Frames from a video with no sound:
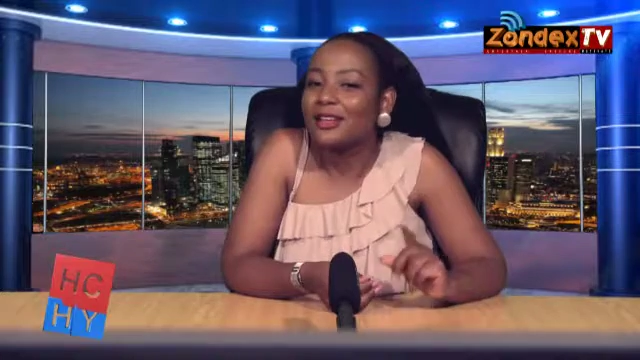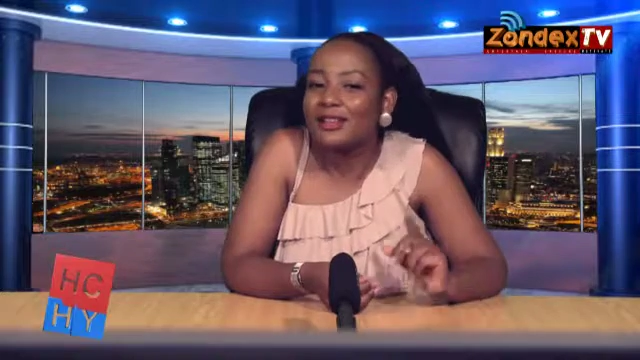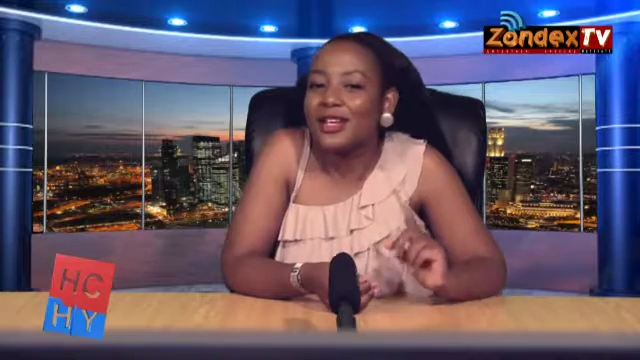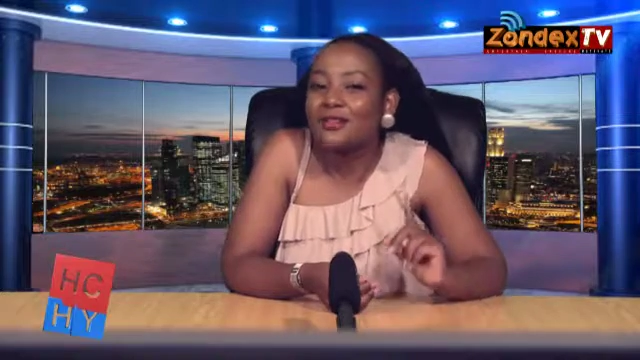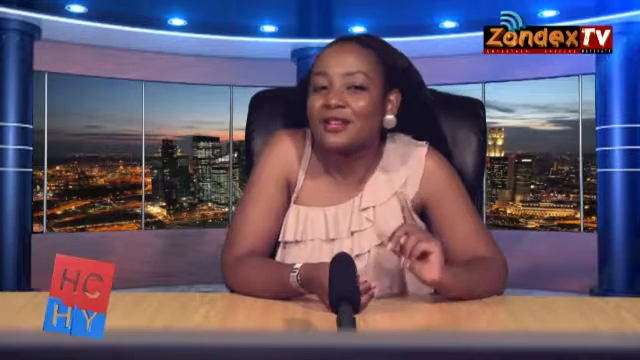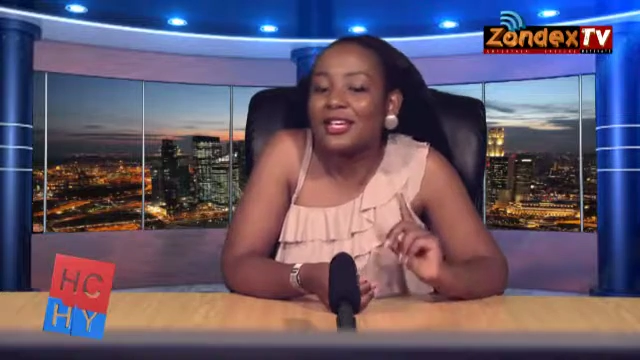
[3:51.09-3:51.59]

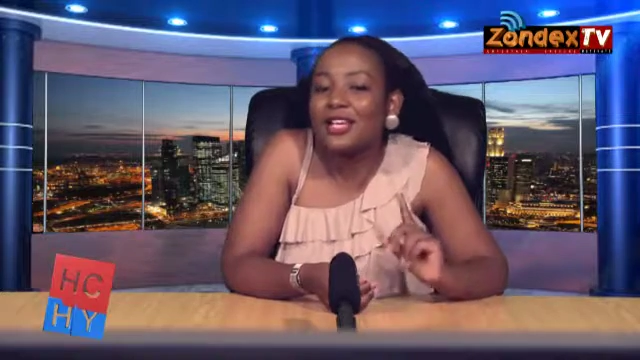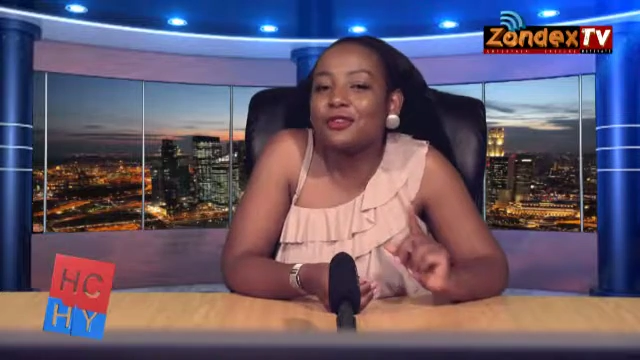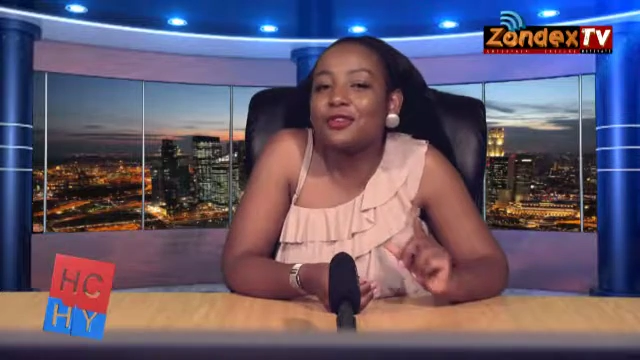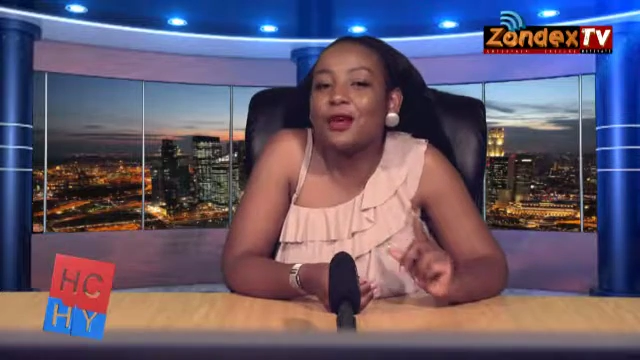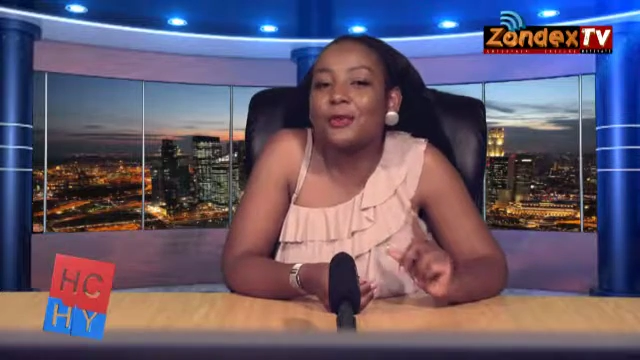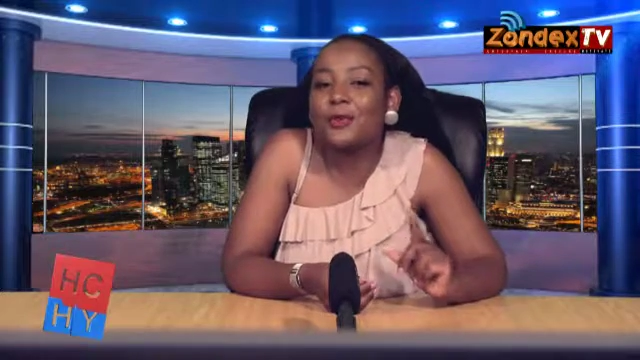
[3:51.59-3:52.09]
Never
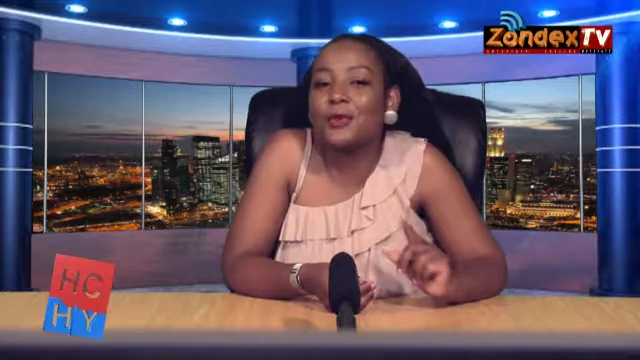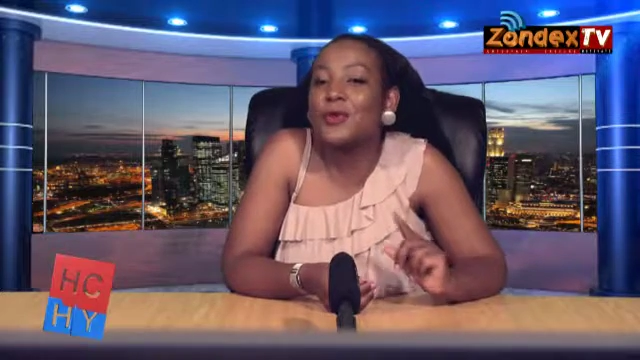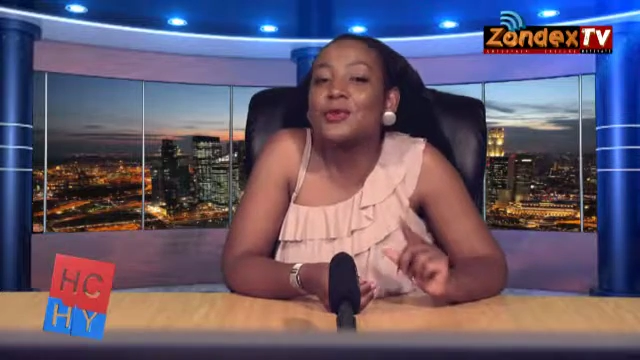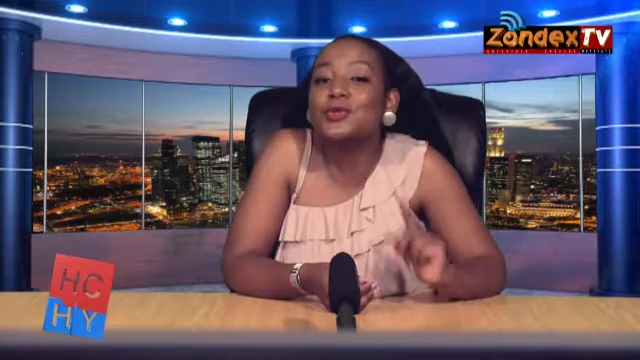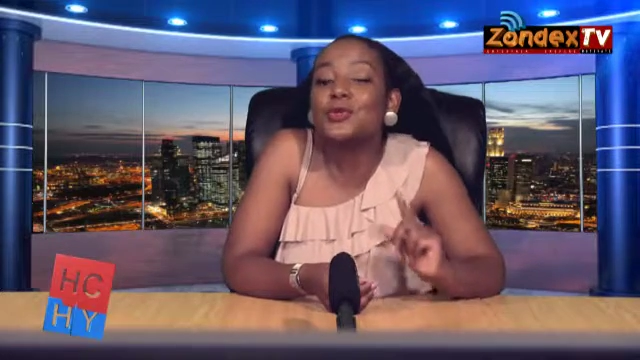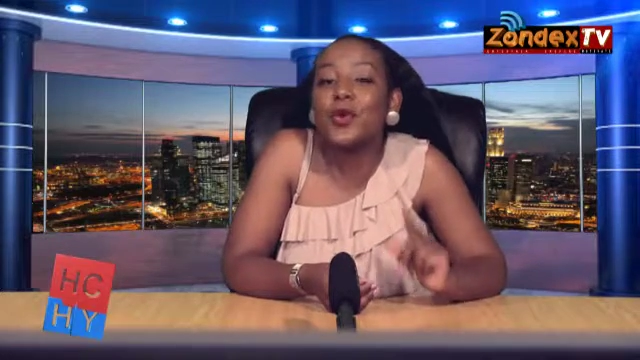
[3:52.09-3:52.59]
give up or
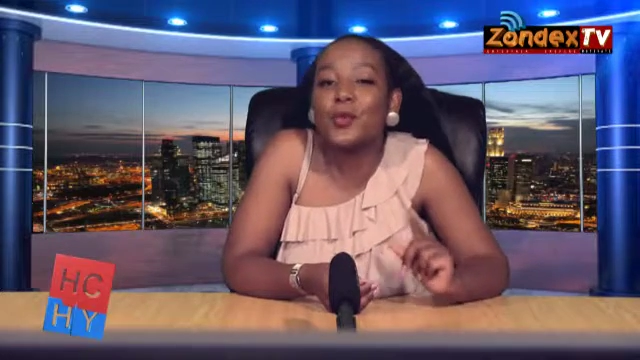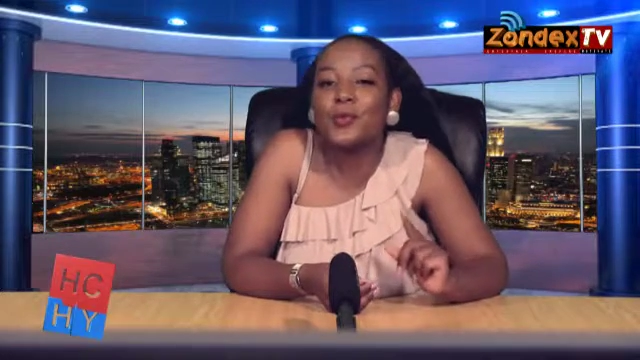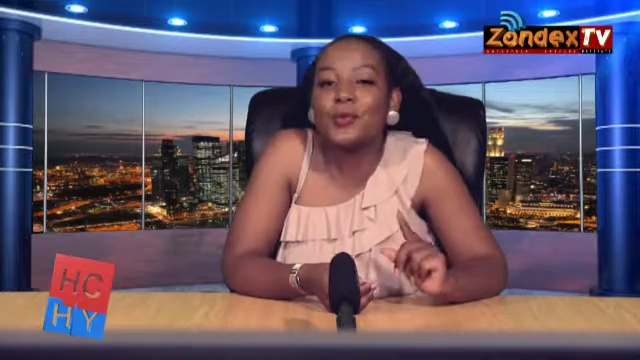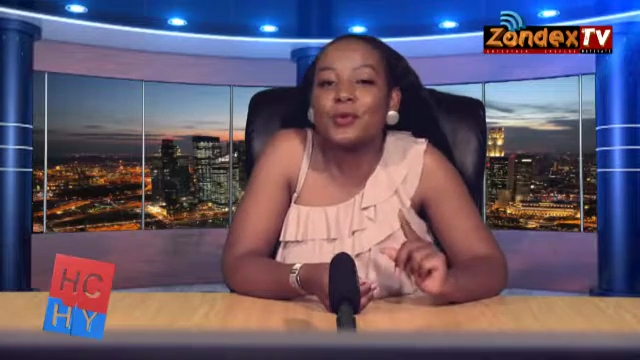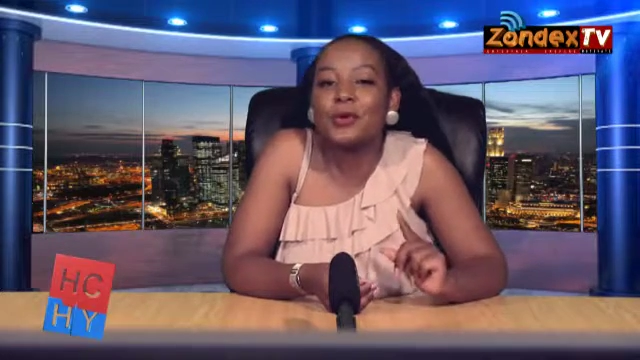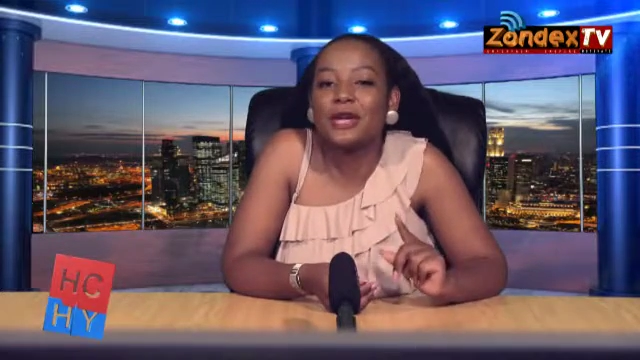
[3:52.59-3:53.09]
lose hope
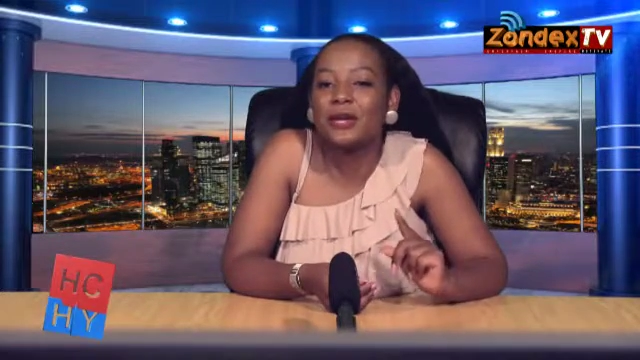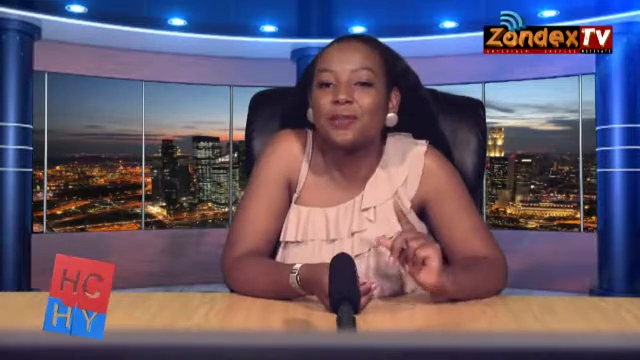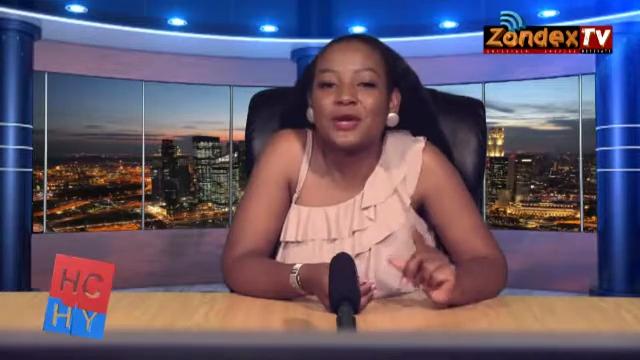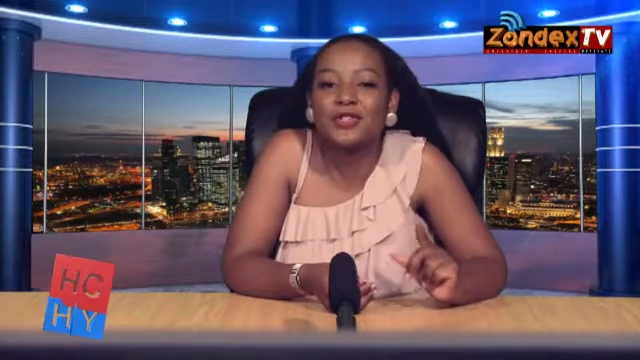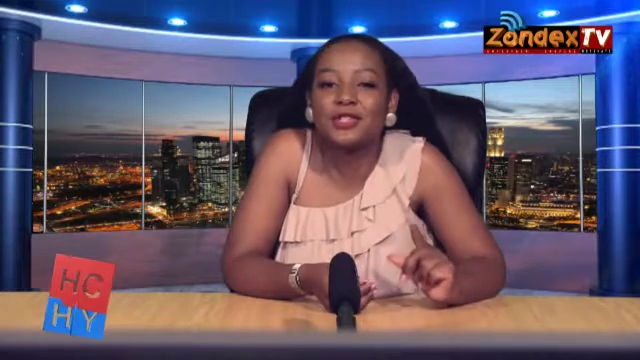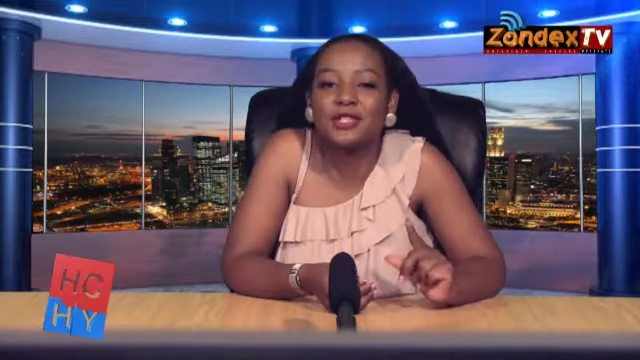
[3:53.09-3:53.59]
and
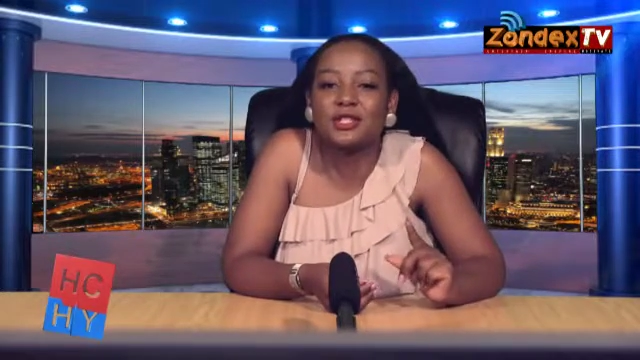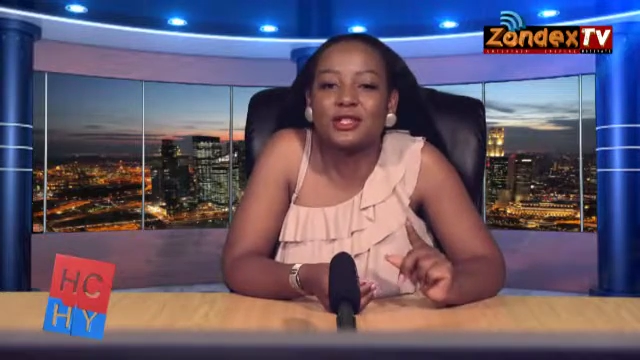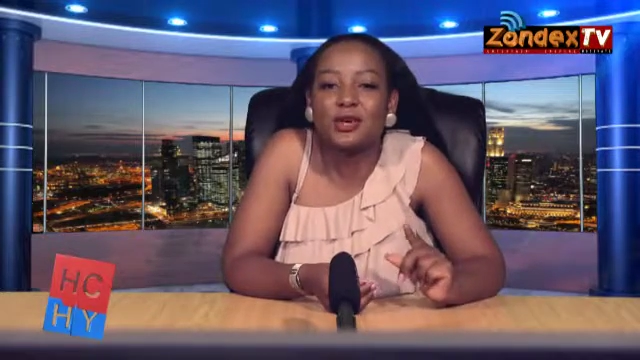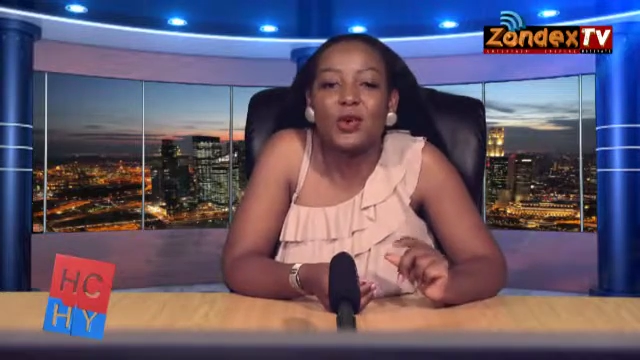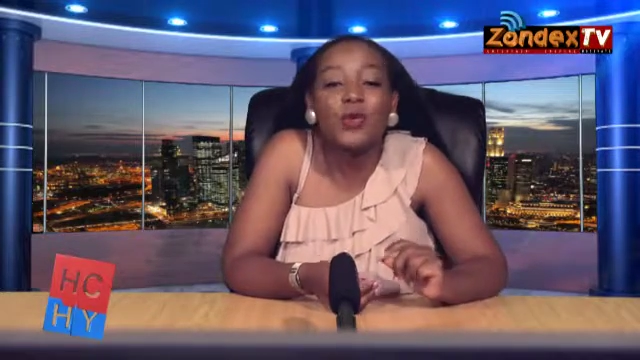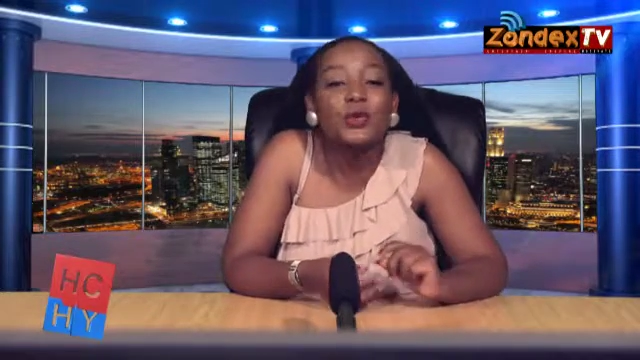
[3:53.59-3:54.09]
patience
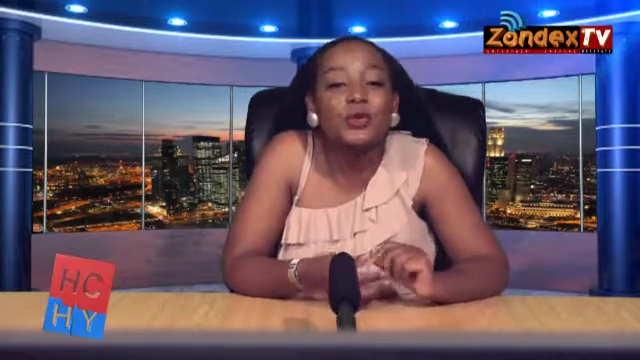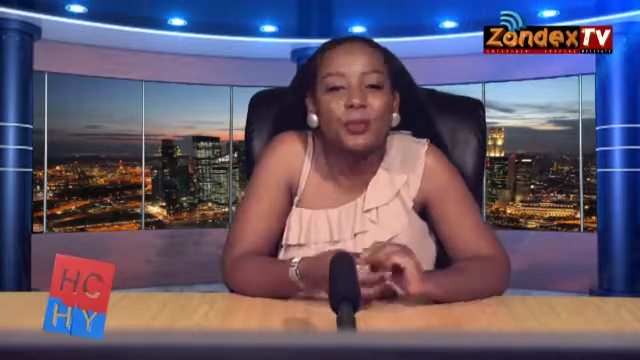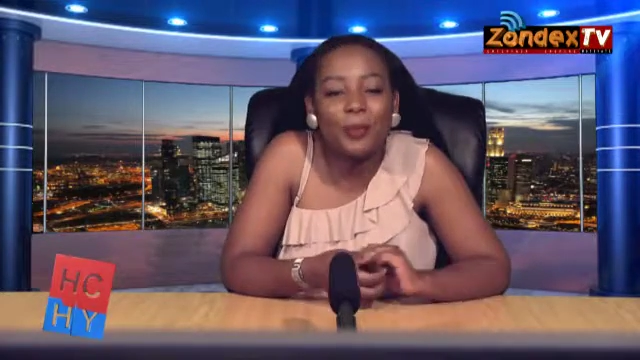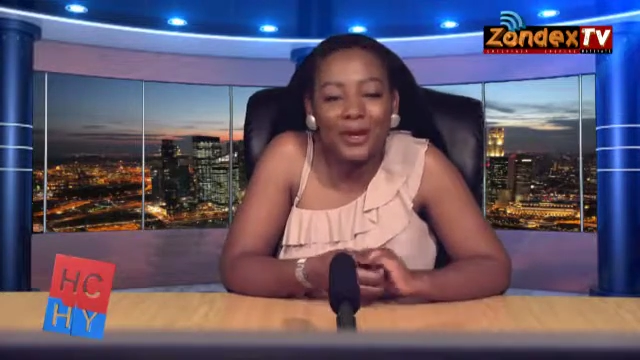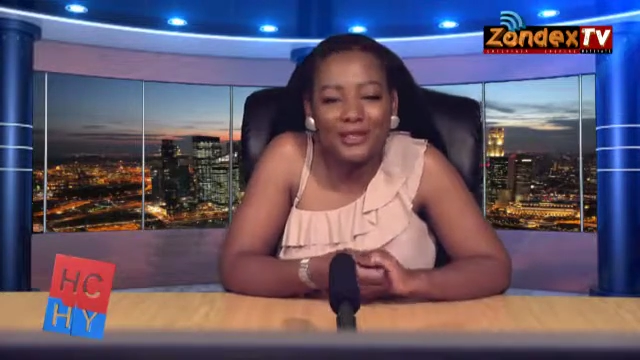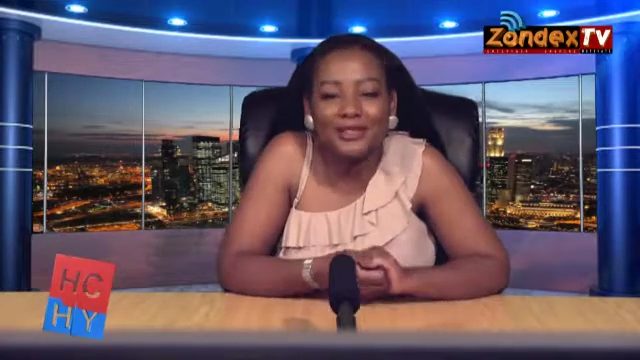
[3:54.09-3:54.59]
on your
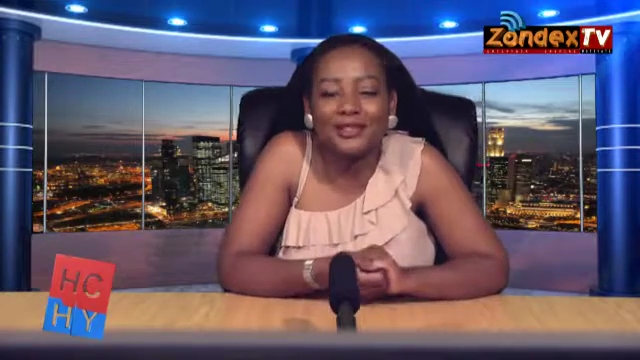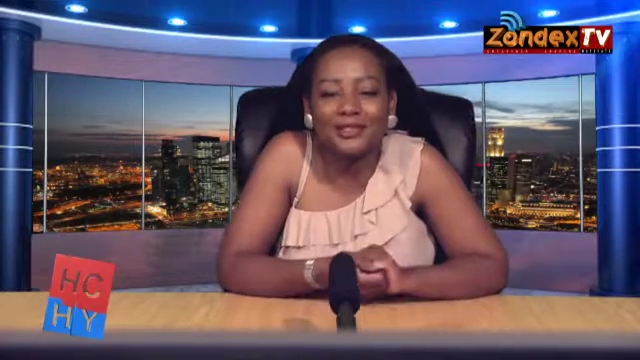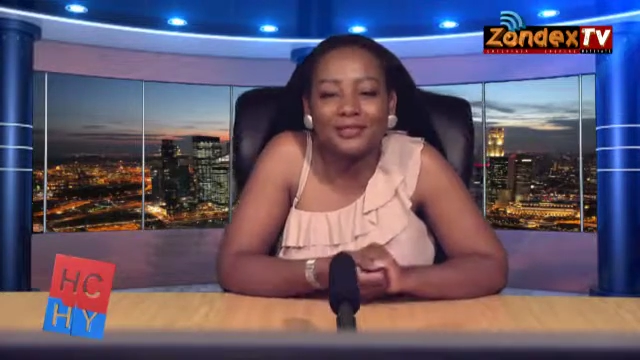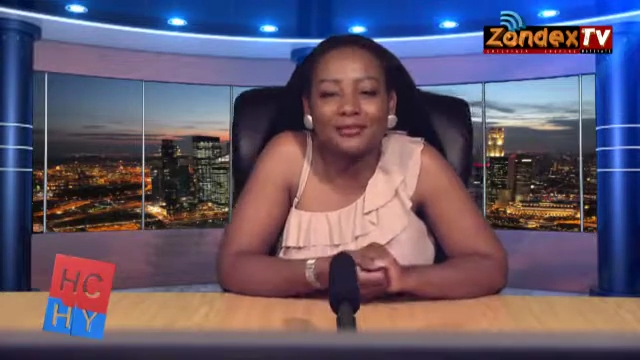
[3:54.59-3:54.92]
partner.